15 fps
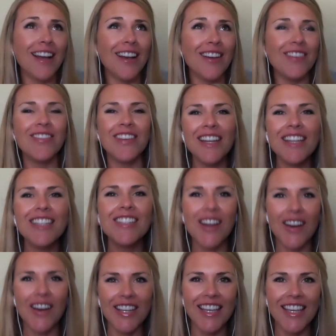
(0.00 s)
of
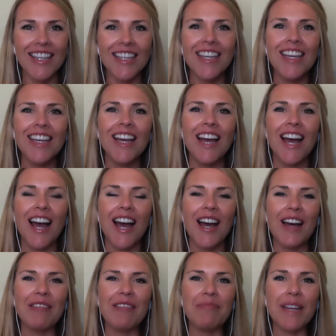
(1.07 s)
talking.
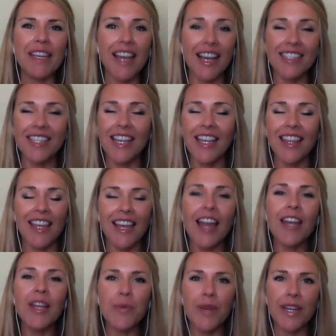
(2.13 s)
But yes, I think
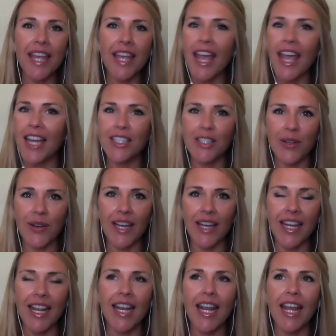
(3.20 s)
anyone can do
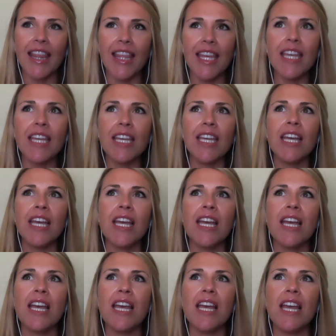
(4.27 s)
it, and I think
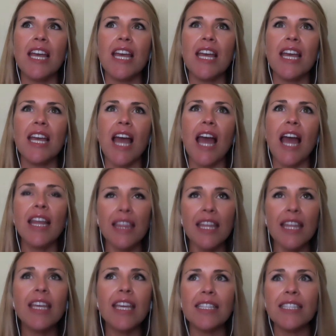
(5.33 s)

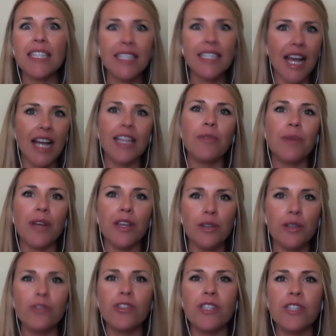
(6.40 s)
it's exactly what
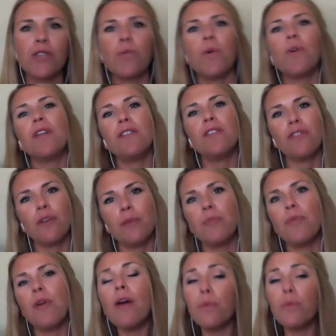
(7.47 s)
you just quoted
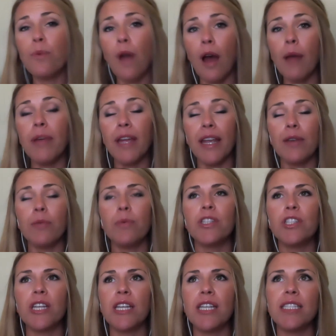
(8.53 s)
from Robin,
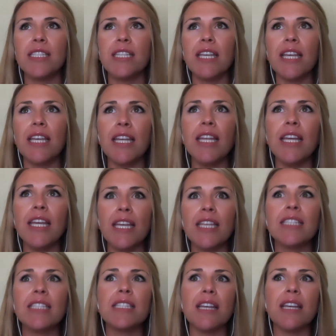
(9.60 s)
which is
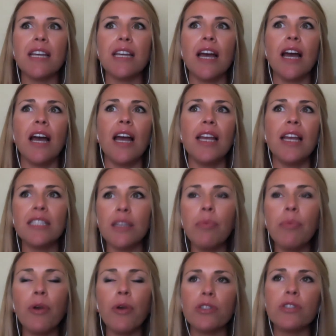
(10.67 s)
it's a
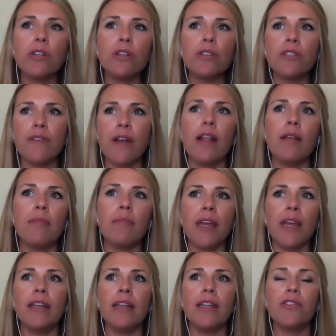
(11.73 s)
personal
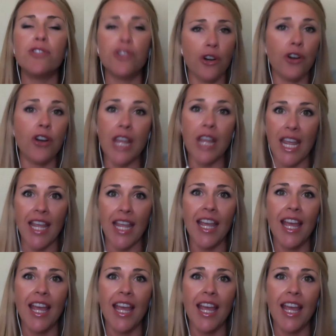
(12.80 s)
development journey.